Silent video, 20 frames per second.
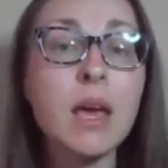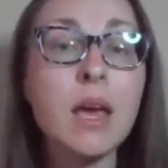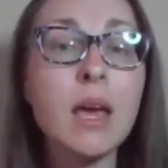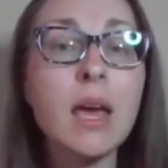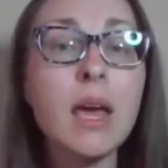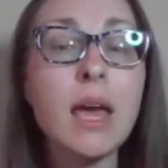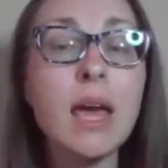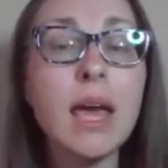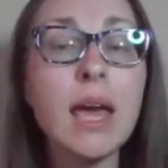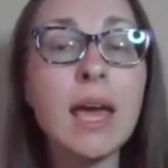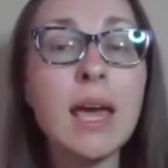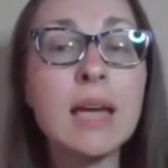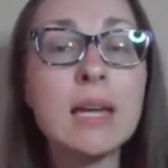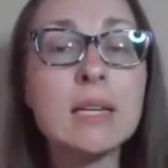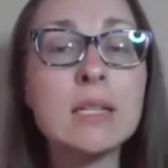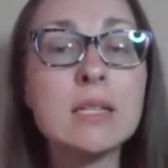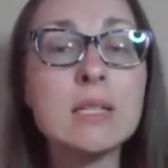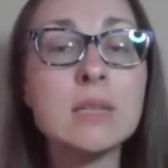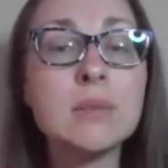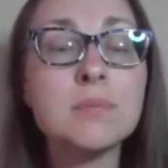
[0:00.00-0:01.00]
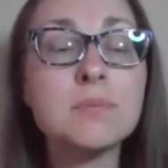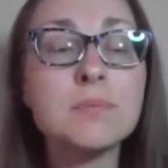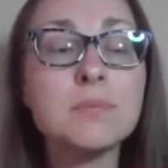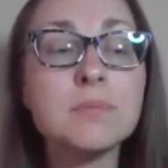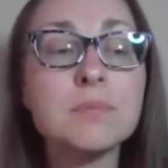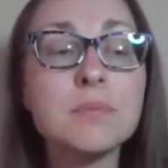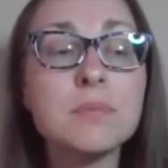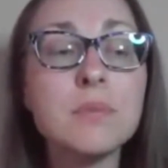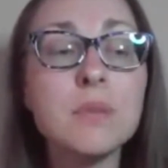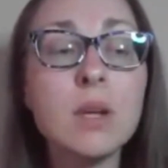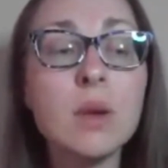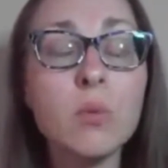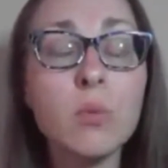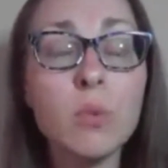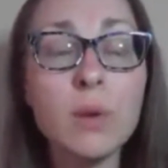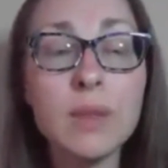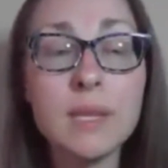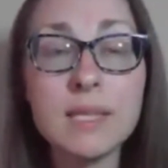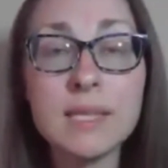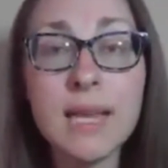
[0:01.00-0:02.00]
And
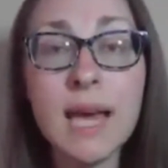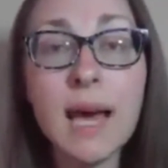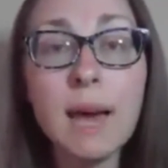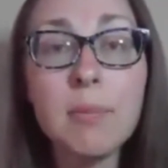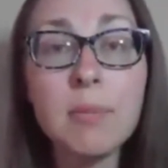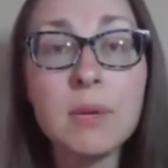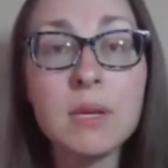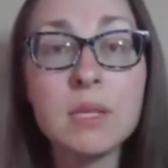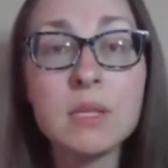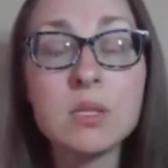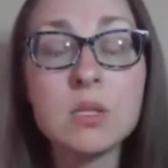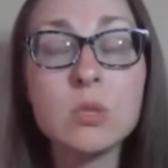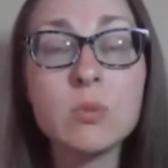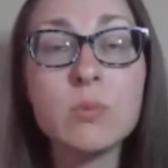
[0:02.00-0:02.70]
when this happens, we